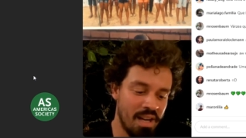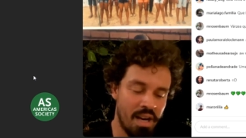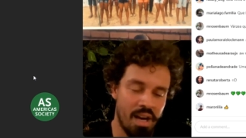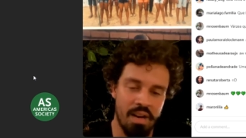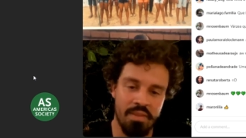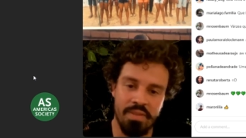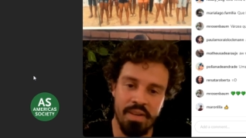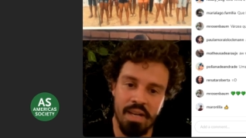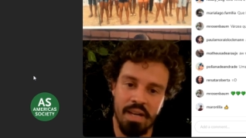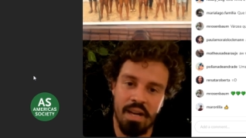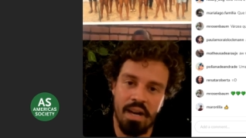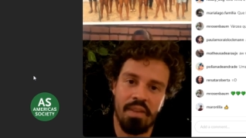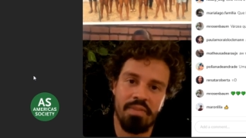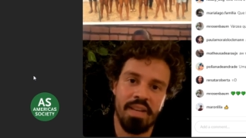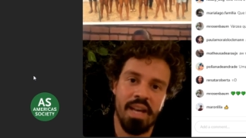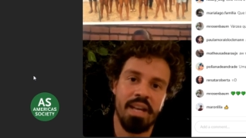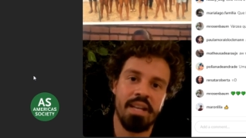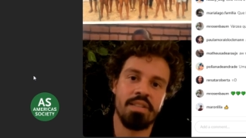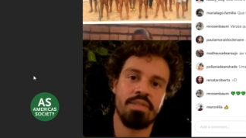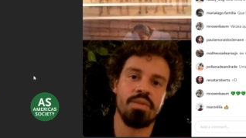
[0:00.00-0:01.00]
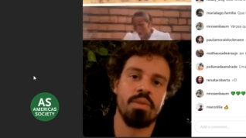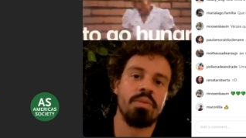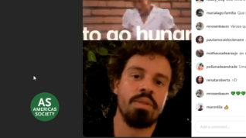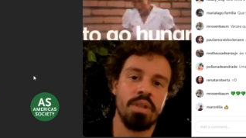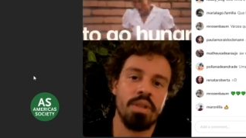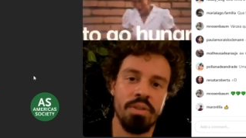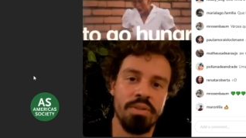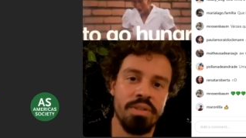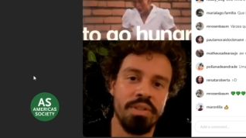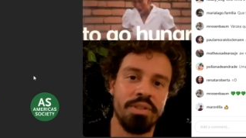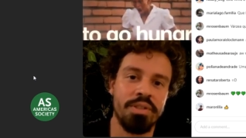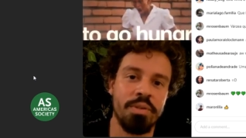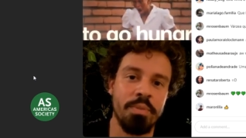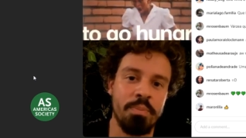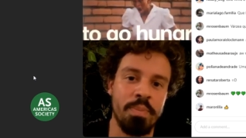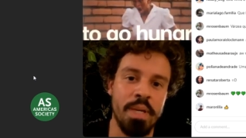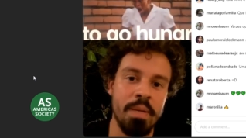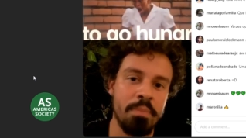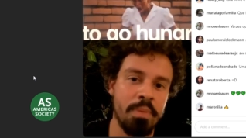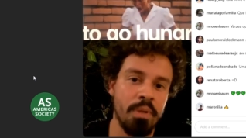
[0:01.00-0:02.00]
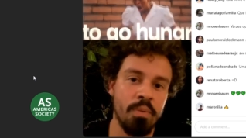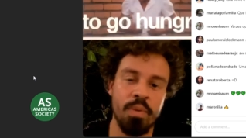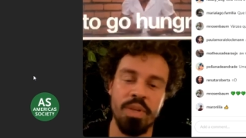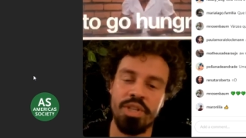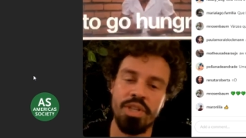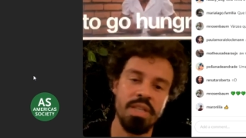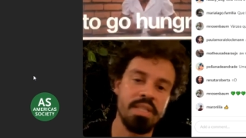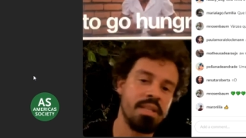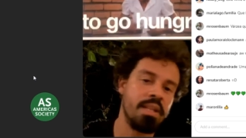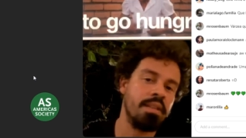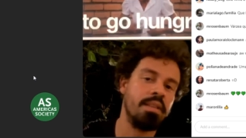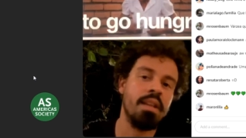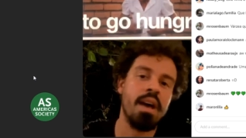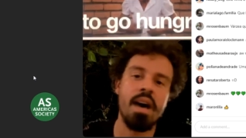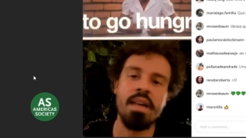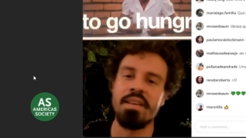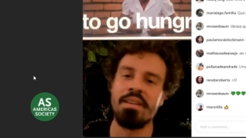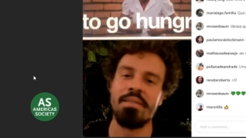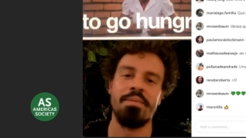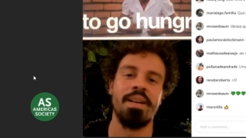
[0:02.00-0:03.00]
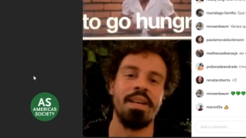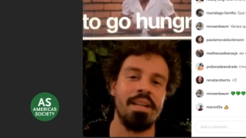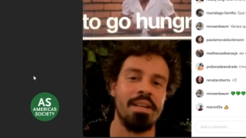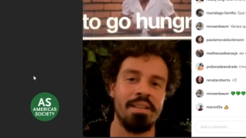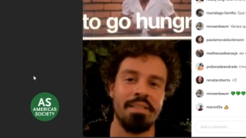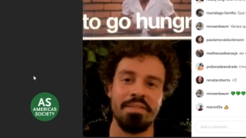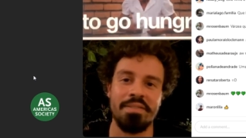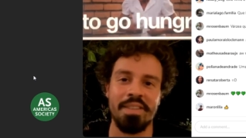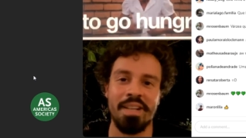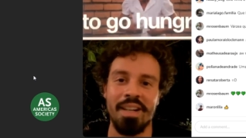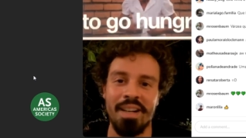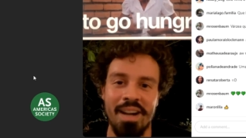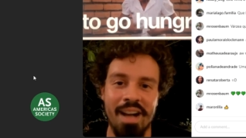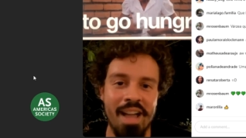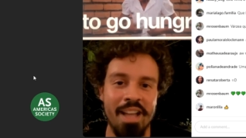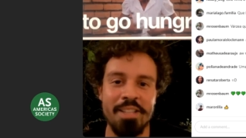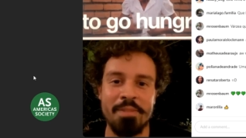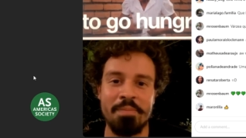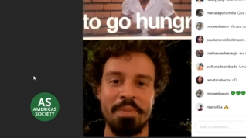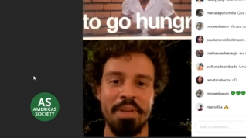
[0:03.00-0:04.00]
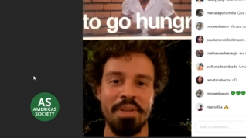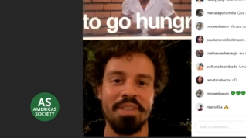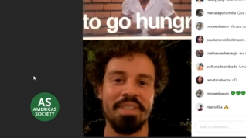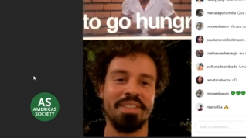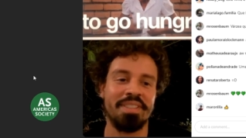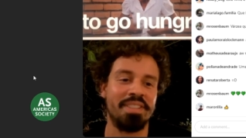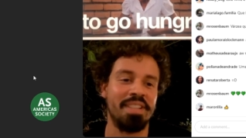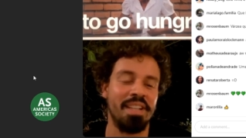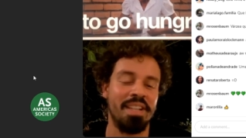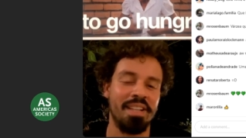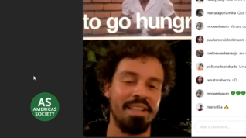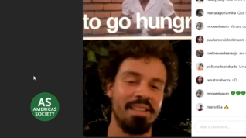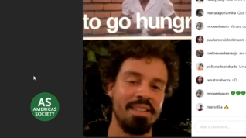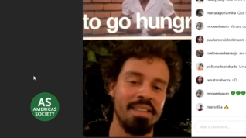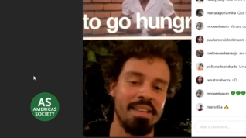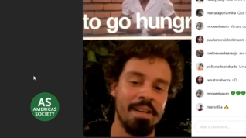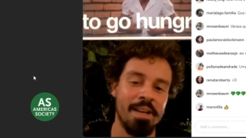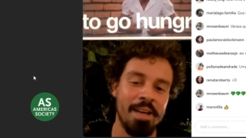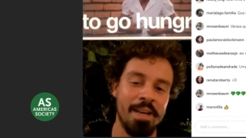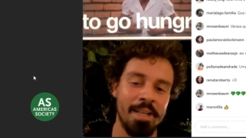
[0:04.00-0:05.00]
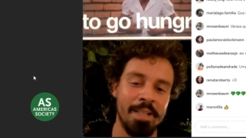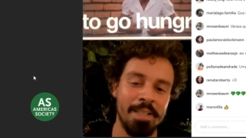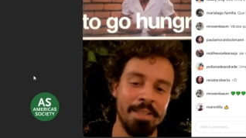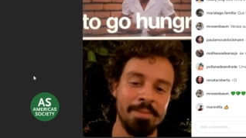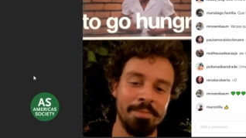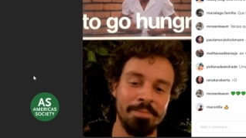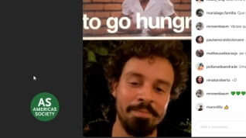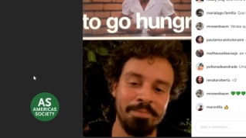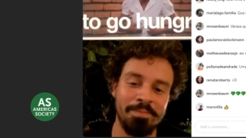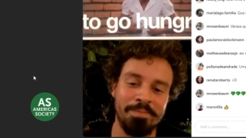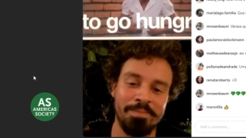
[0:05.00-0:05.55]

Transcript: of getting so closer to people, which is another way of experiencing the